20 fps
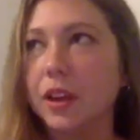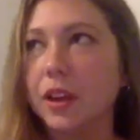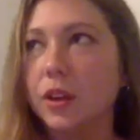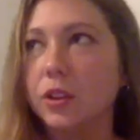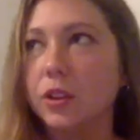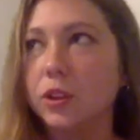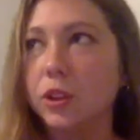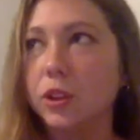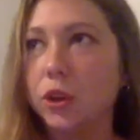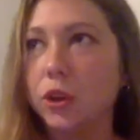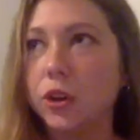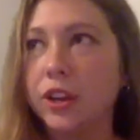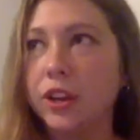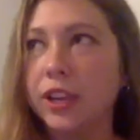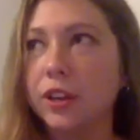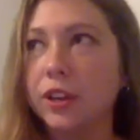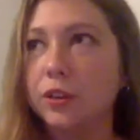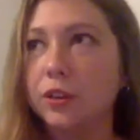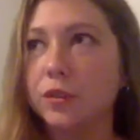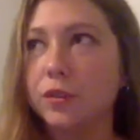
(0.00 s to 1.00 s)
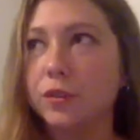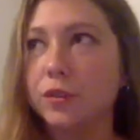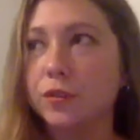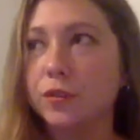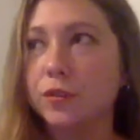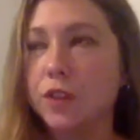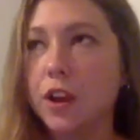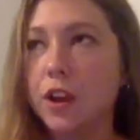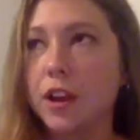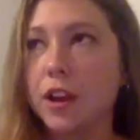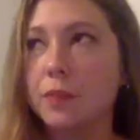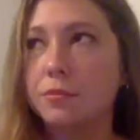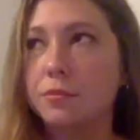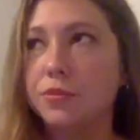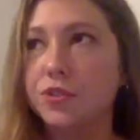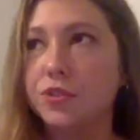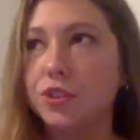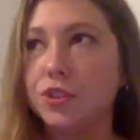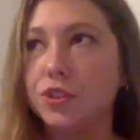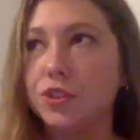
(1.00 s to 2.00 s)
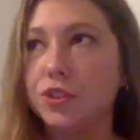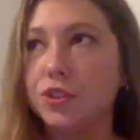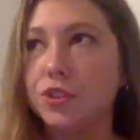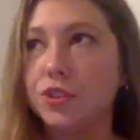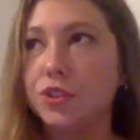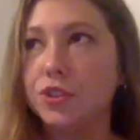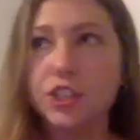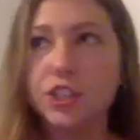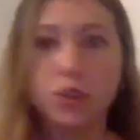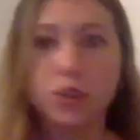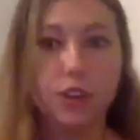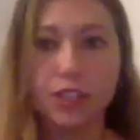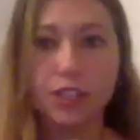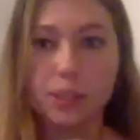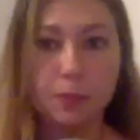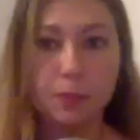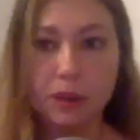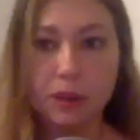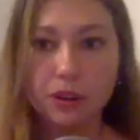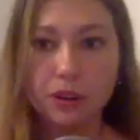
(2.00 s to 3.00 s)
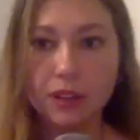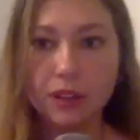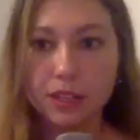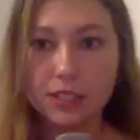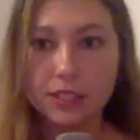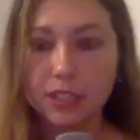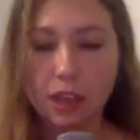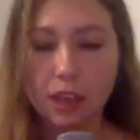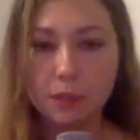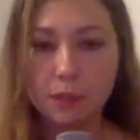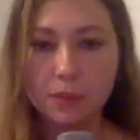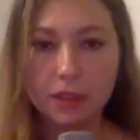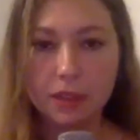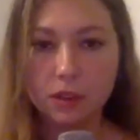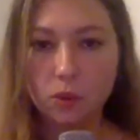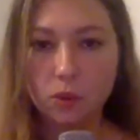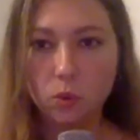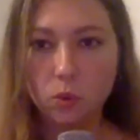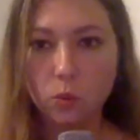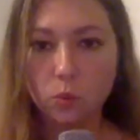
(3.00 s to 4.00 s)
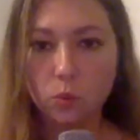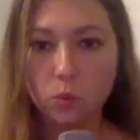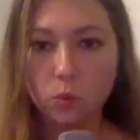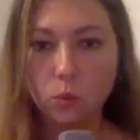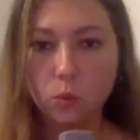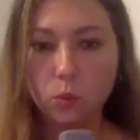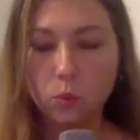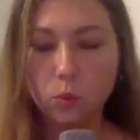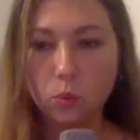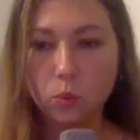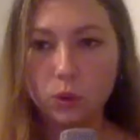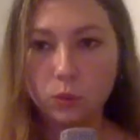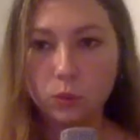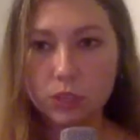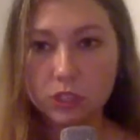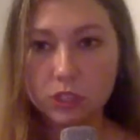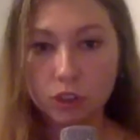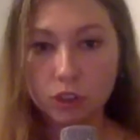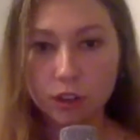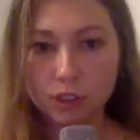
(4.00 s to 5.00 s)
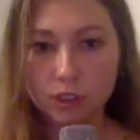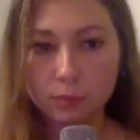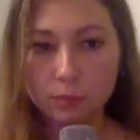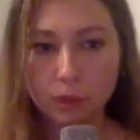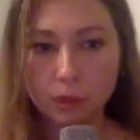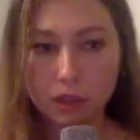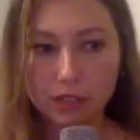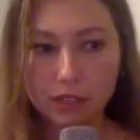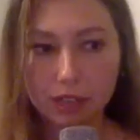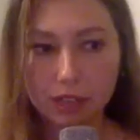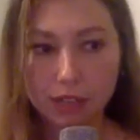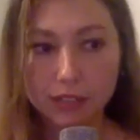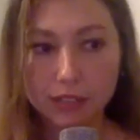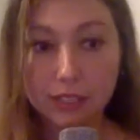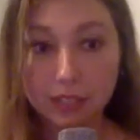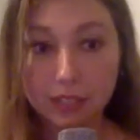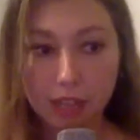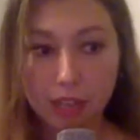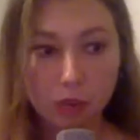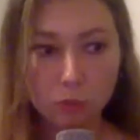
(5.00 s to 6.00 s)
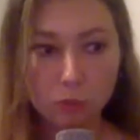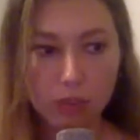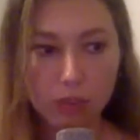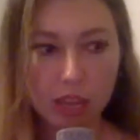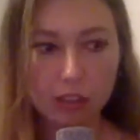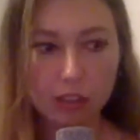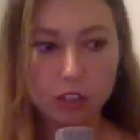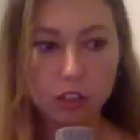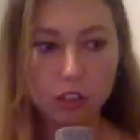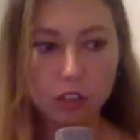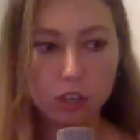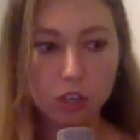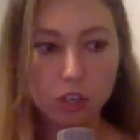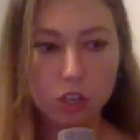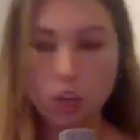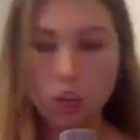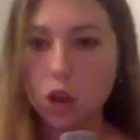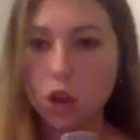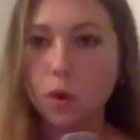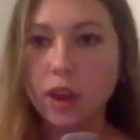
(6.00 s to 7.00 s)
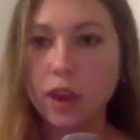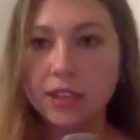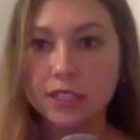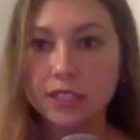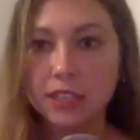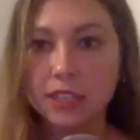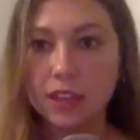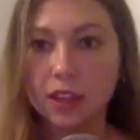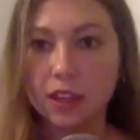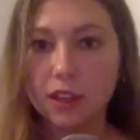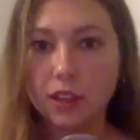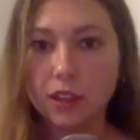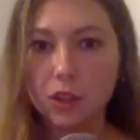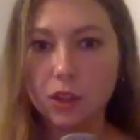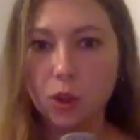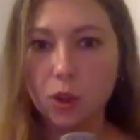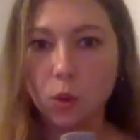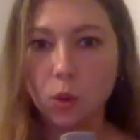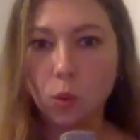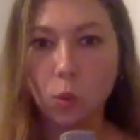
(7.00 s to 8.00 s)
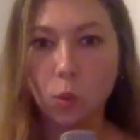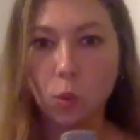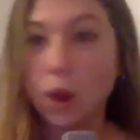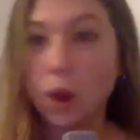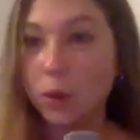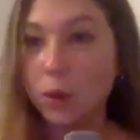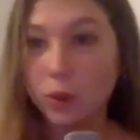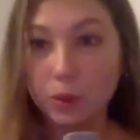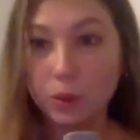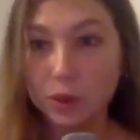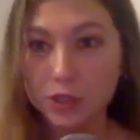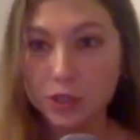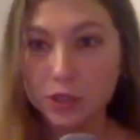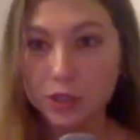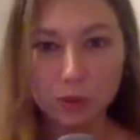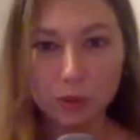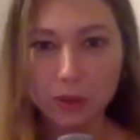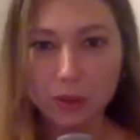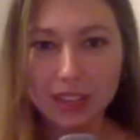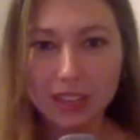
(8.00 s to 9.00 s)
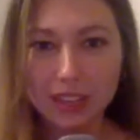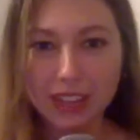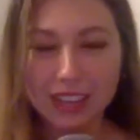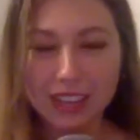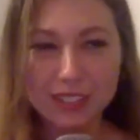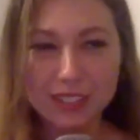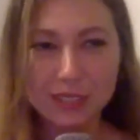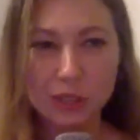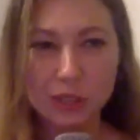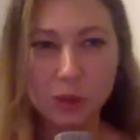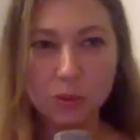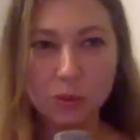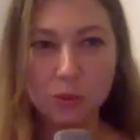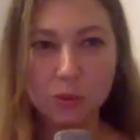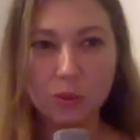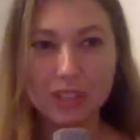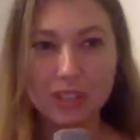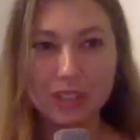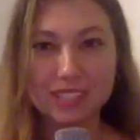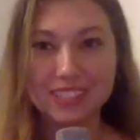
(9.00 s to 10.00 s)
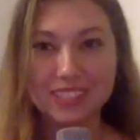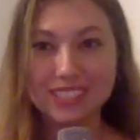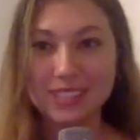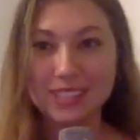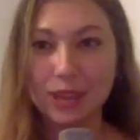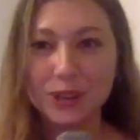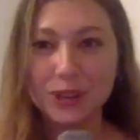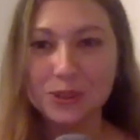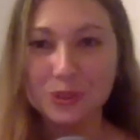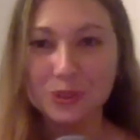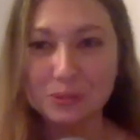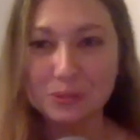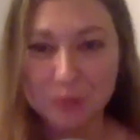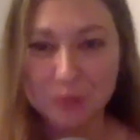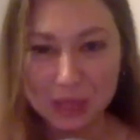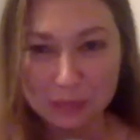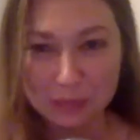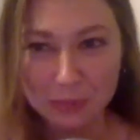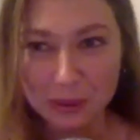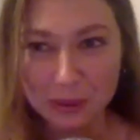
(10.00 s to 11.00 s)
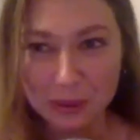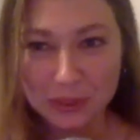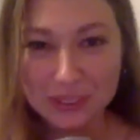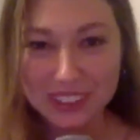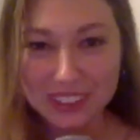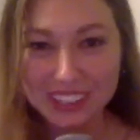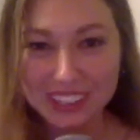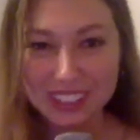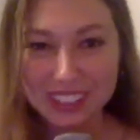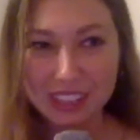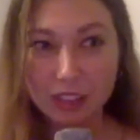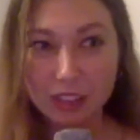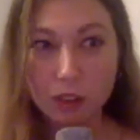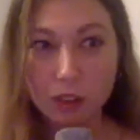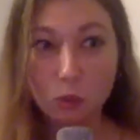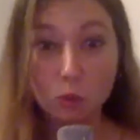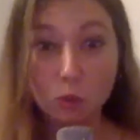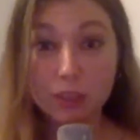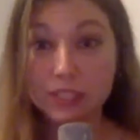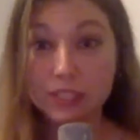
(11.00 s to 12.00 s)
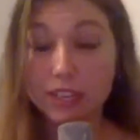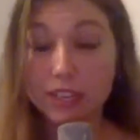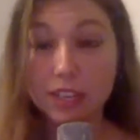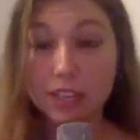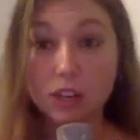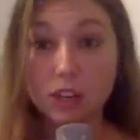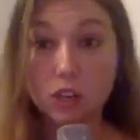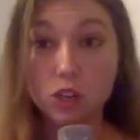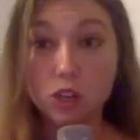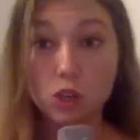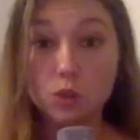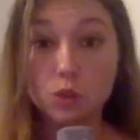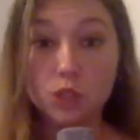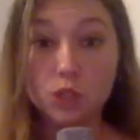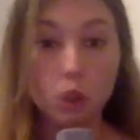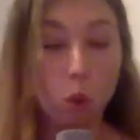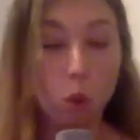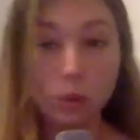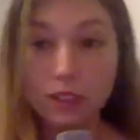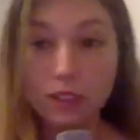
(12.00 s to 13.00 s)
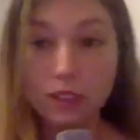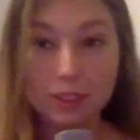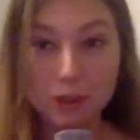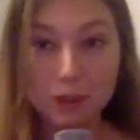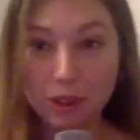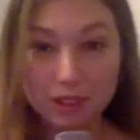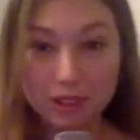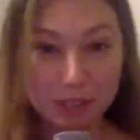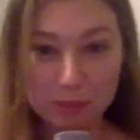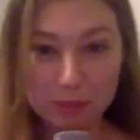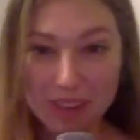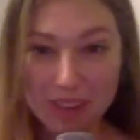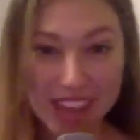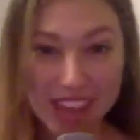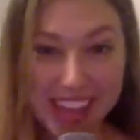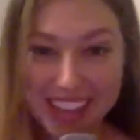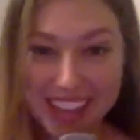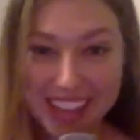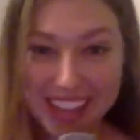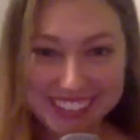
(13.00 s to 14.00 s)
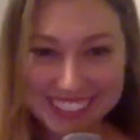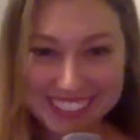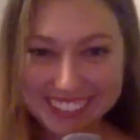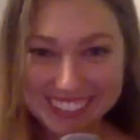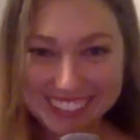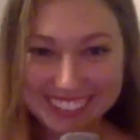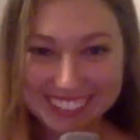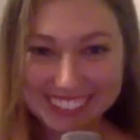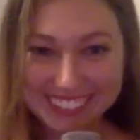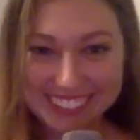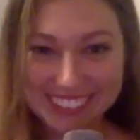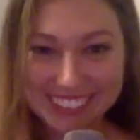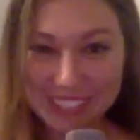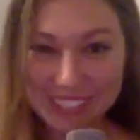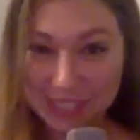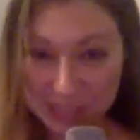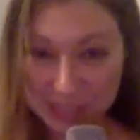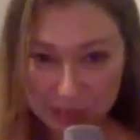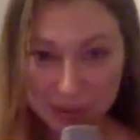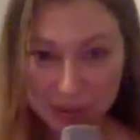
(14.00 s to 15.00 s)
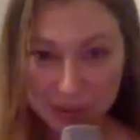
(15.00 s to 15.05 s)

learning from just your experience. I mean, when we started the podcast, again, we had no idea what we were doing. And so when we scheduled people, we did it using only the knowledge we had to do